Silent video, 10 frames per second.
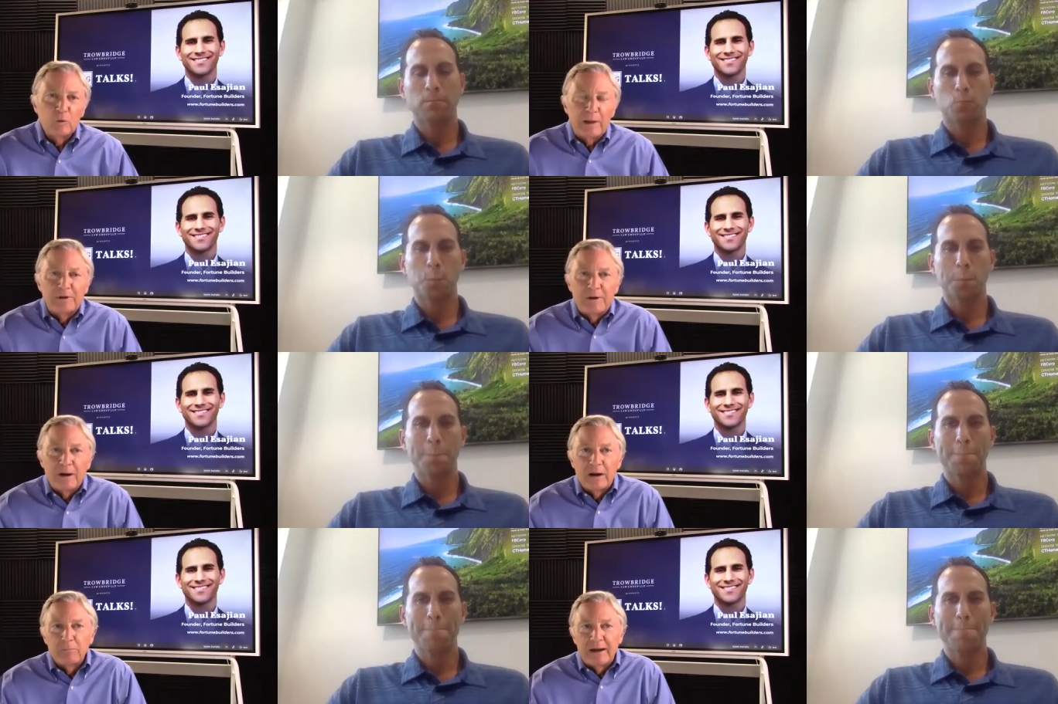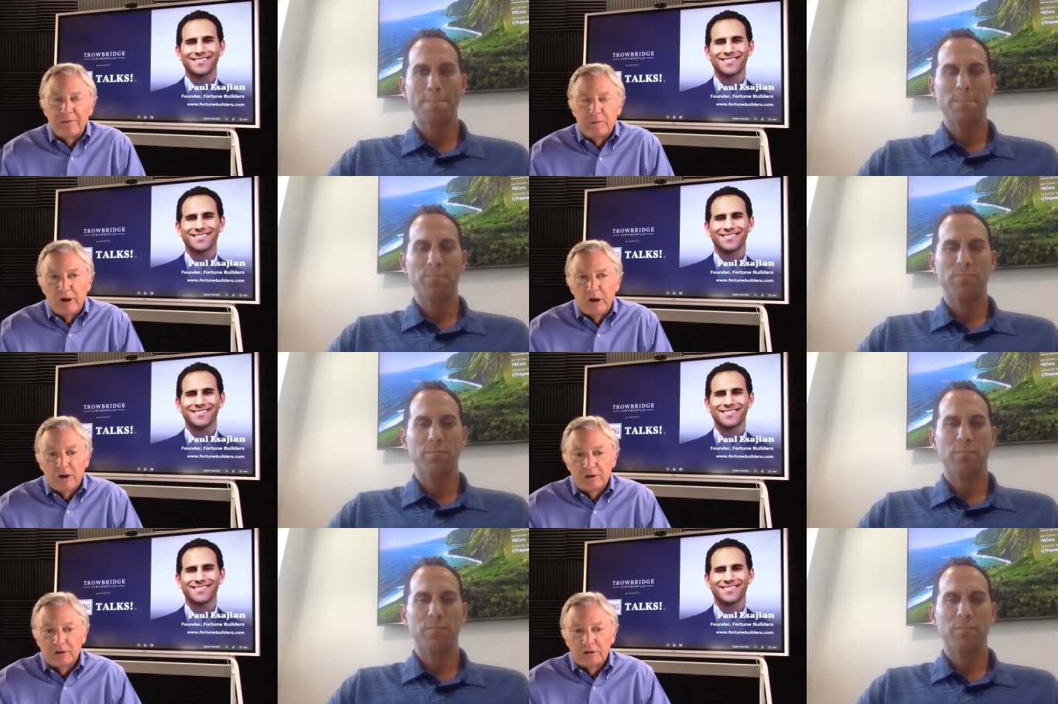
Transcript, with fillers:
Speaker 1: webinar by the American